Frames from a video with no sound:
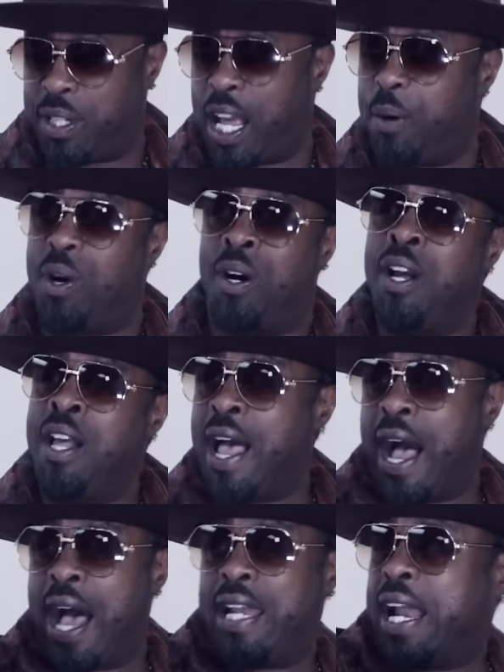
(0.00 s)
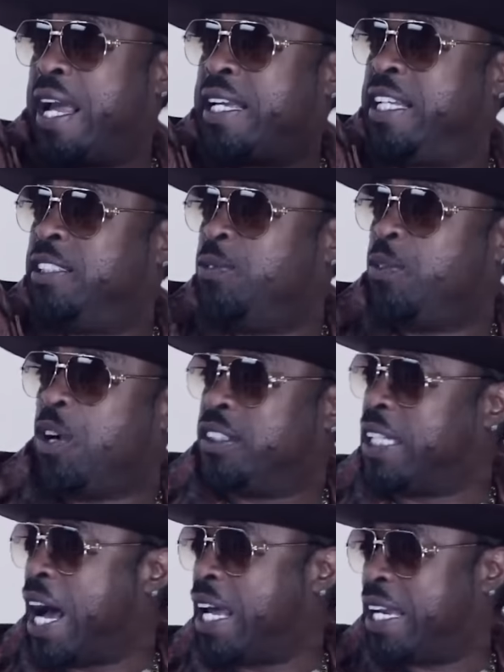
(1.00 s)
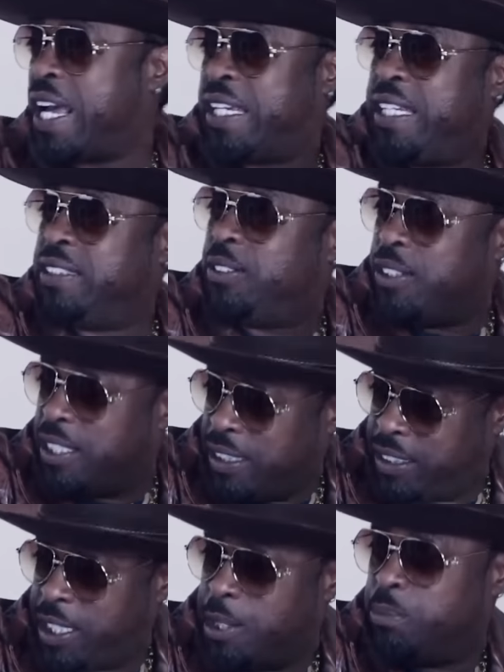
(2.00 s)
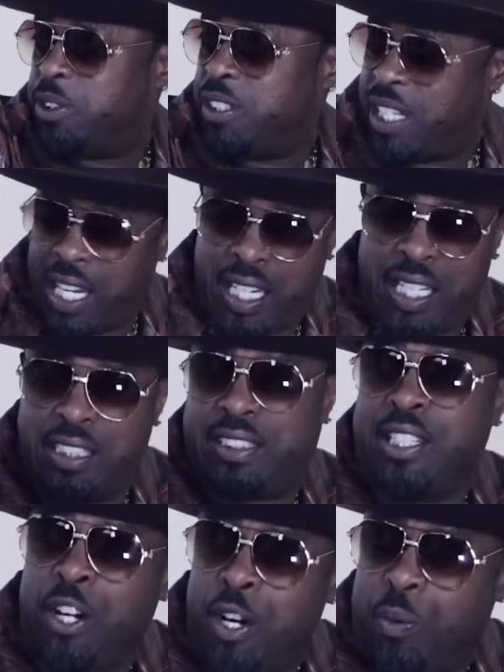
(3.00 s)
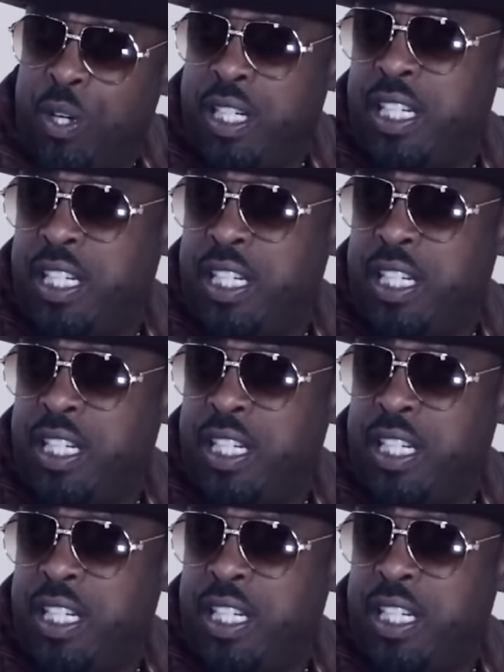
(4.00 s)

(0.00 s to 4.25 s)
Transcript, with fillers: Be like, well, I like his voice. I like his attempt at his what